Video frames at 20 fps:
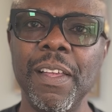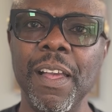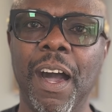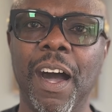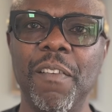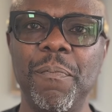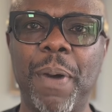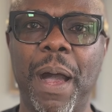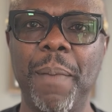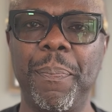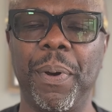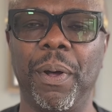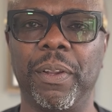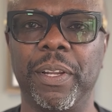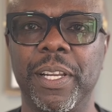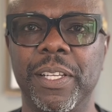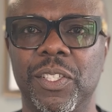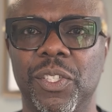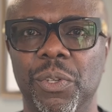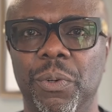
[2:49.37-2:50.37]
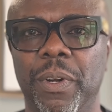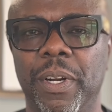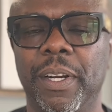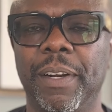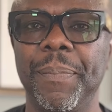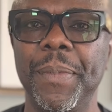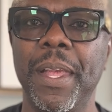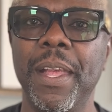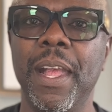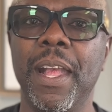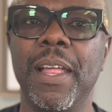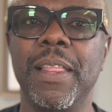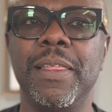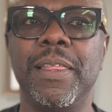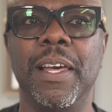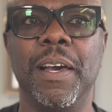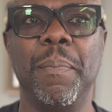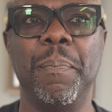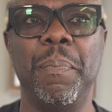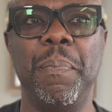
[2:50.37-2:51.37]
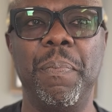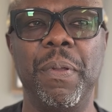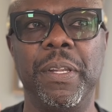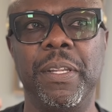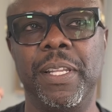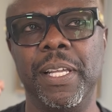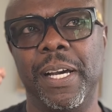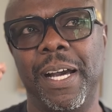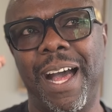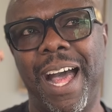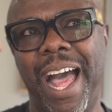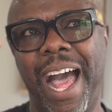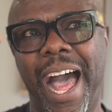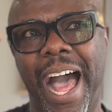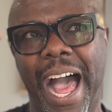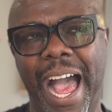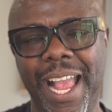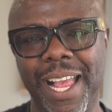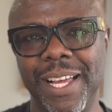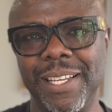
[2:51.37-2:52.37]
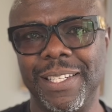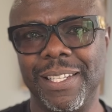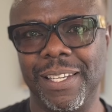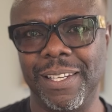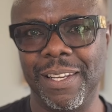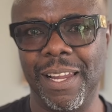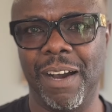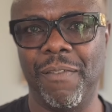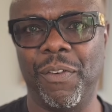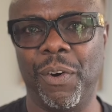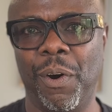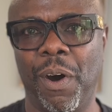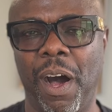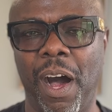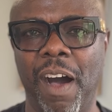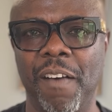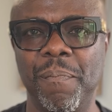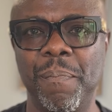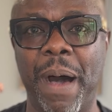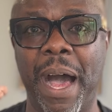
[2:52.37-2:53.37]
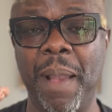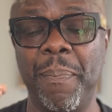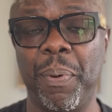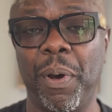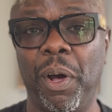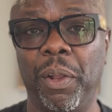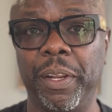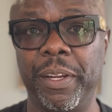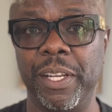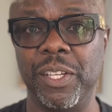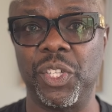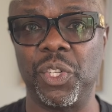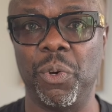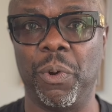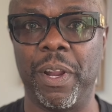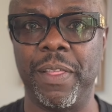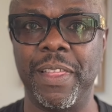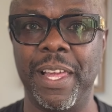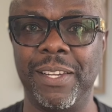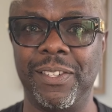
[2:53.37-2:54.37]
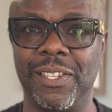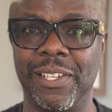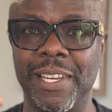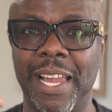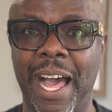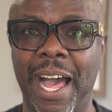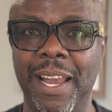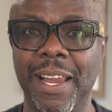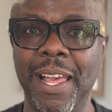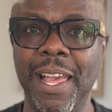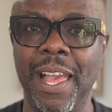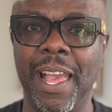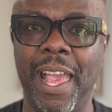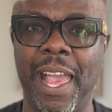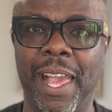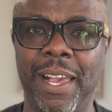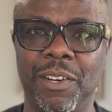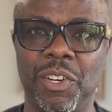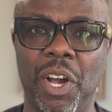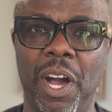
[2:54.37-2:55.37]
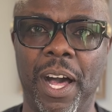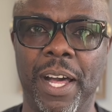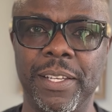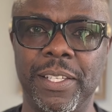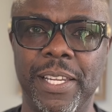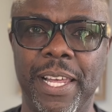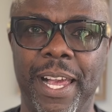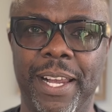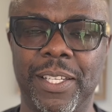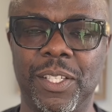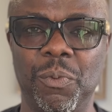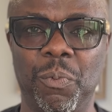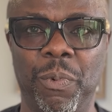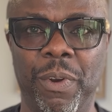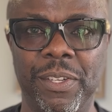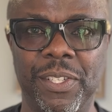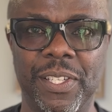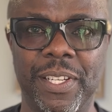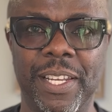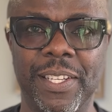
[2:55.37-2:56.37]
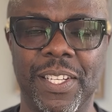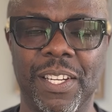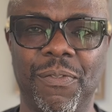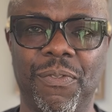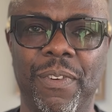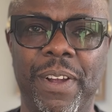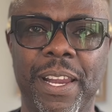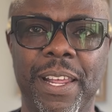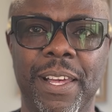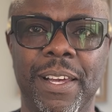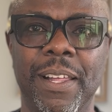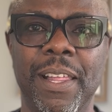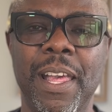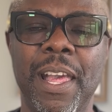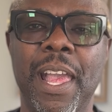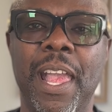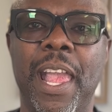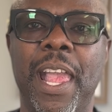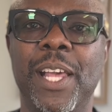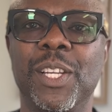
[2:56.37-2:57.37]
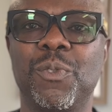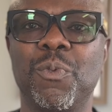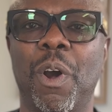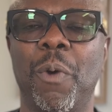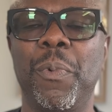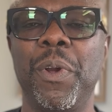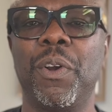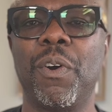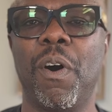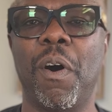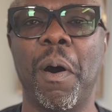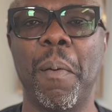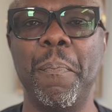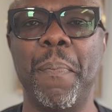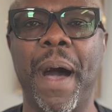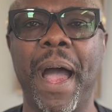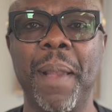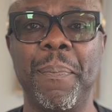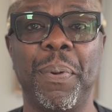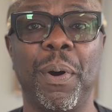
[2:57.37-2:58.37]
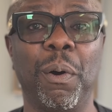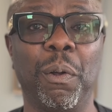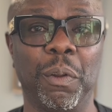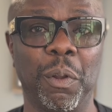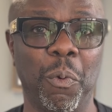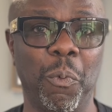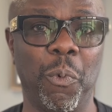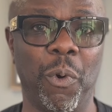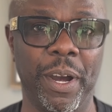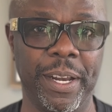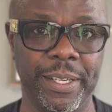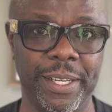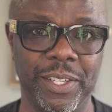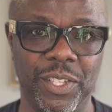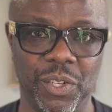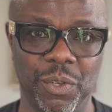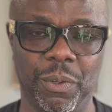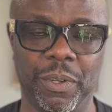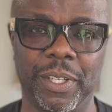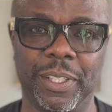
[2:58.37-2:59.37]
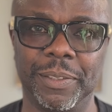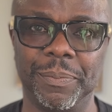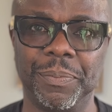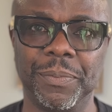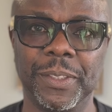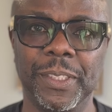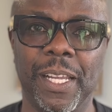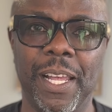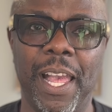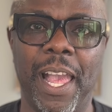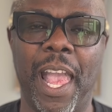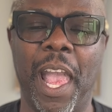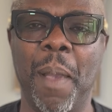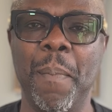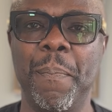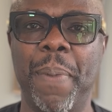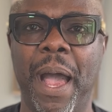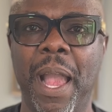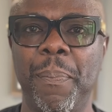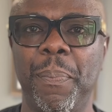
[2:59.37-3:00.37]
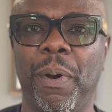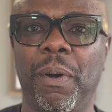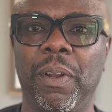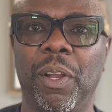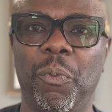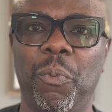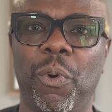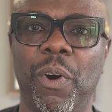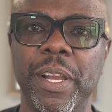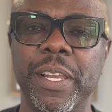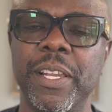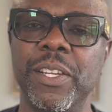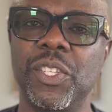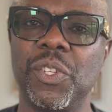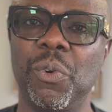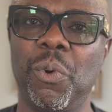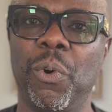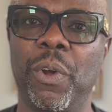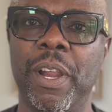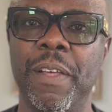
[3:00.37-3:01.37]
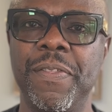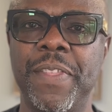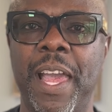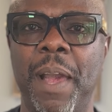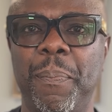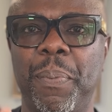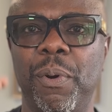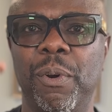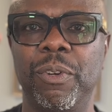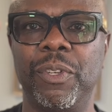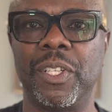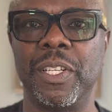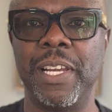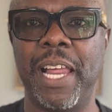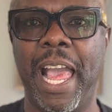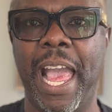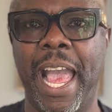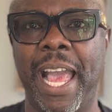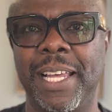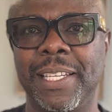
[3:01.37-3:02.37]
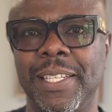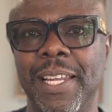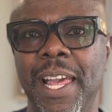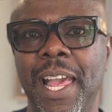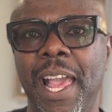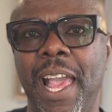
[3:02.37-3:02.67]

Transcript: of bipolar disorder. The highest level of bipolar disorder that's not in context with schizophrenia is what we call bipolar 1 disorder. And bipolar 1 disorder, that person has